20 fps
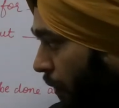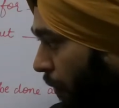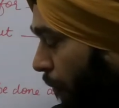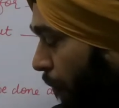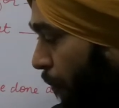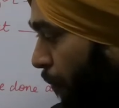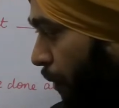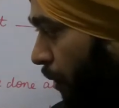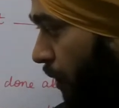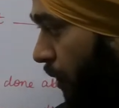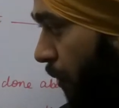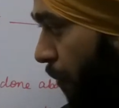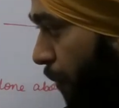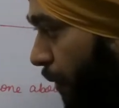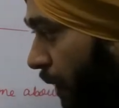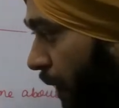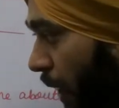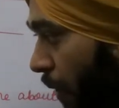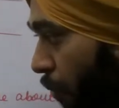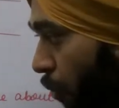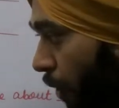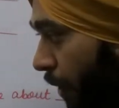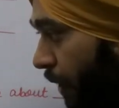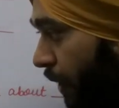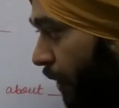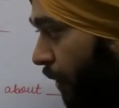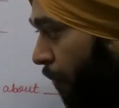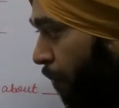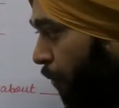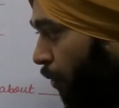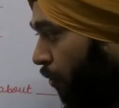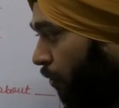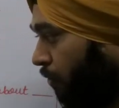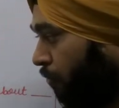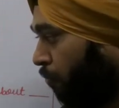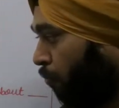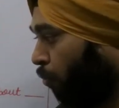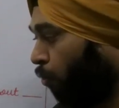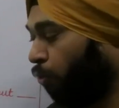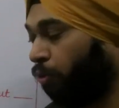must be avoided
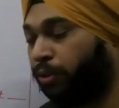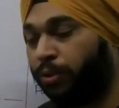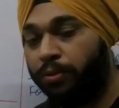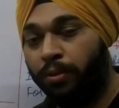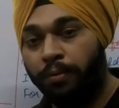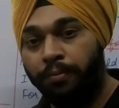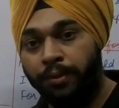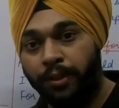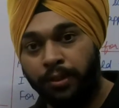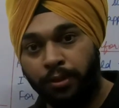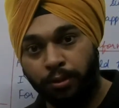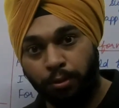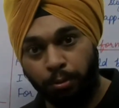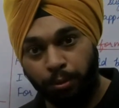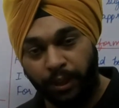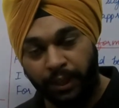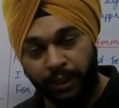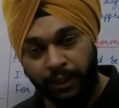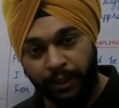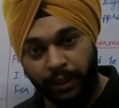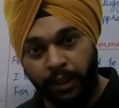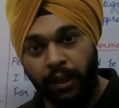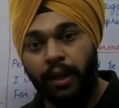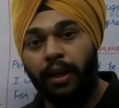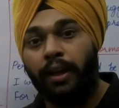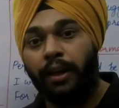because most of the student